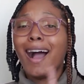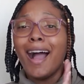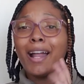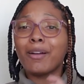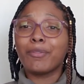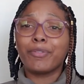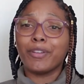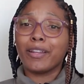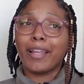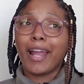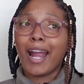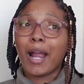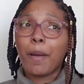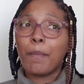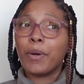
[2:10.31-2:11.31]
I don't feel
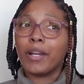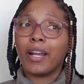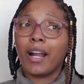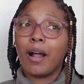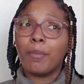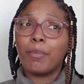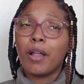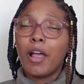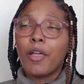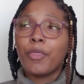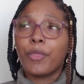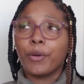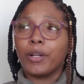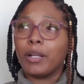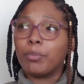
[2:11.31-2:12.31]
like putting up
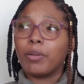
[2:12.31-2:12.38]
30